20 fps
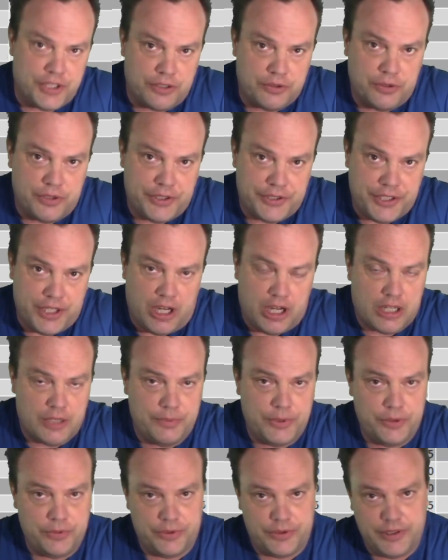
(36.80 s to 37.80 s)
going to talk
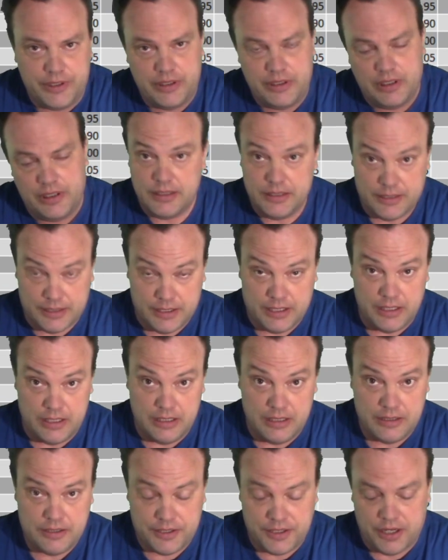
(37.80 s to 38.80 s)
about the
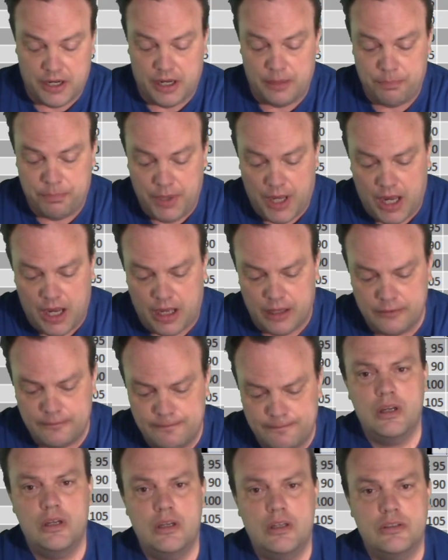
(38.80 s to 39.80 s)
seeds that I bought.
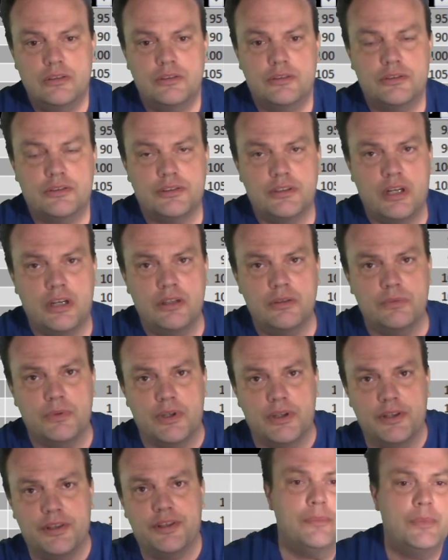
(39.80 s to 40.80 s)
To start
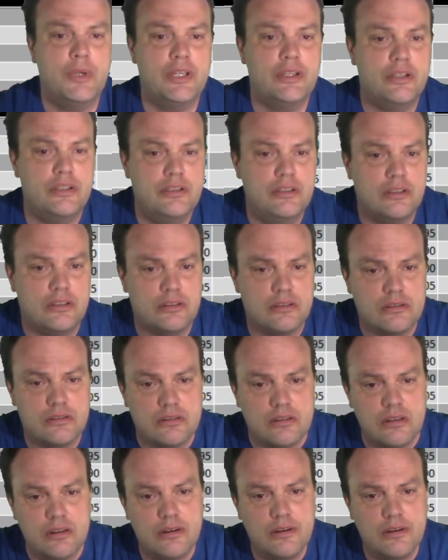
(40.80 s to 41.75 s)
with, my onions.